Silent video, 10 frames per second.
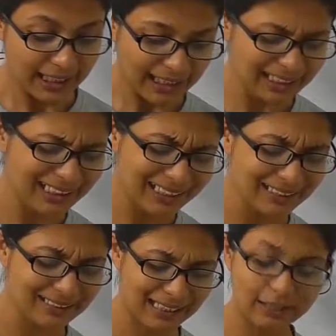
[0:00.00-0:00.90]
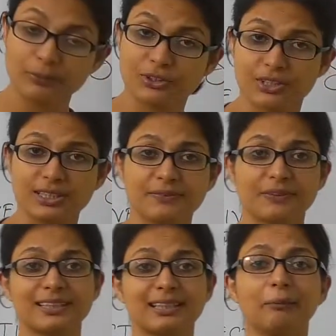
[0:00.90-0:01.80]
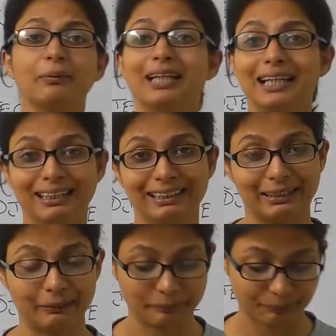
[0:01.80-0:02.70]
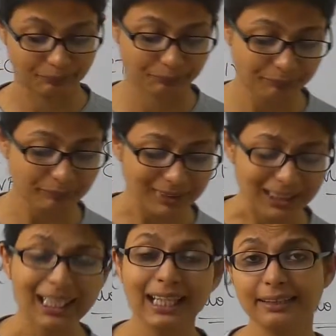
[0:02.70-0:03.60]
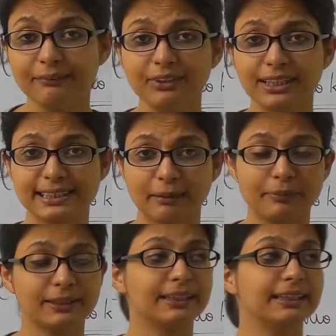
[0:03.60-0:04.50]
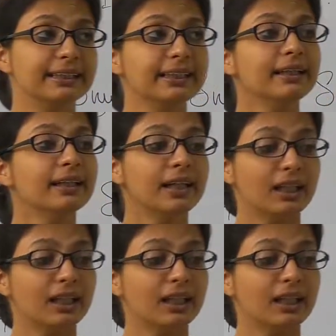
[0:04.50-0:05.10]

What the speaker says: in Indian languages, for example Hindi, I'll give you an example in Hindi.